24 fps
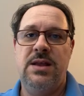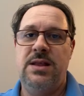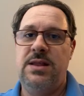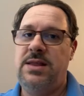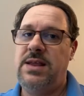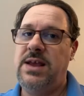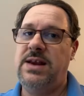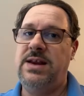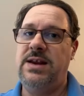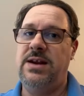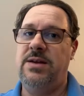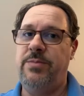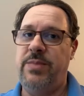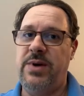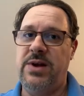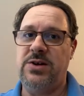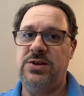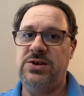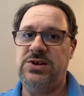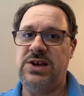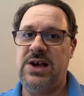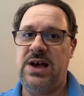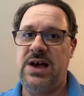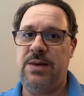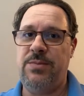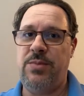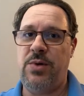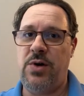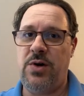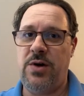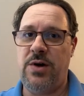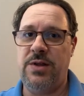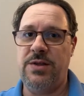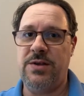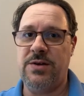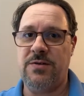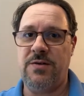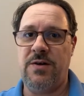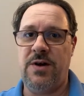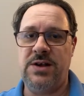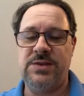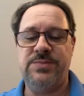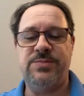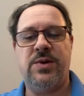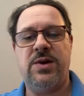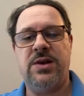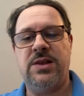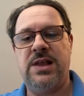they did a better job on the
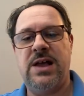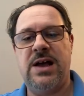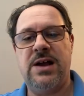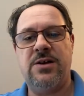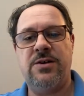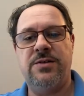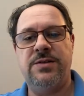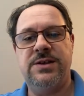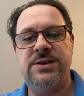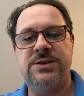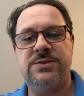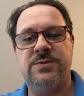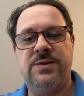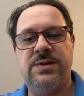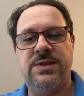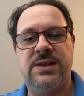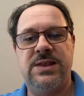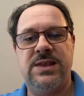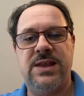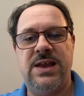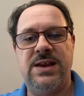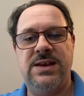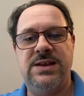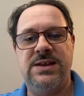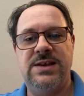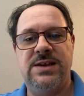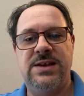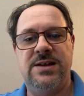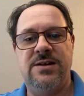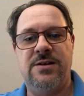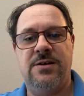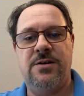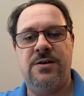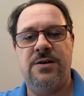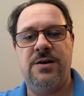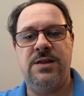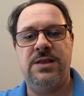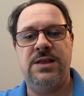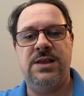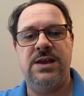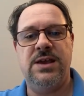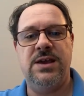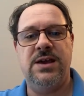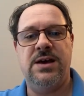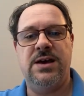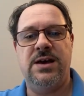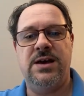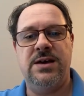crossbar lock on this one than they did on
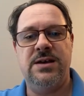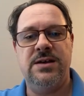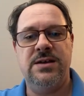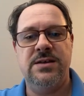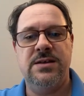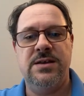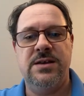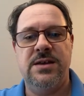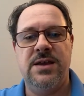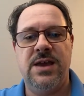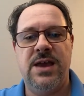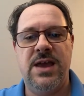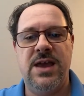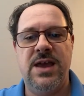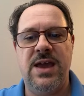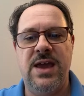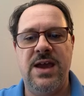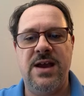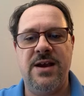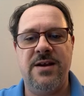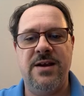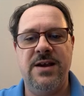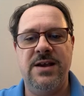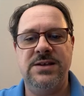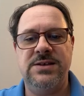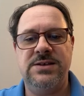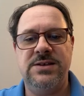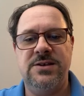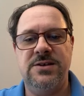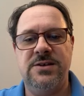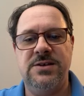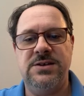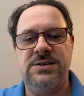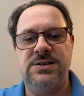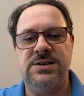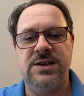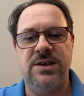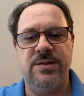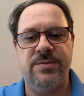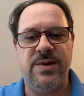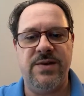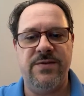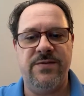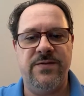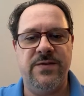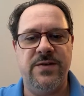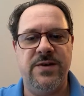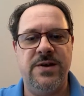the hey Aries, good to see you, my
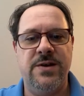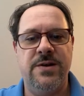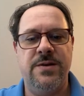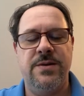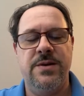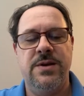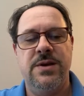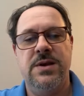friend.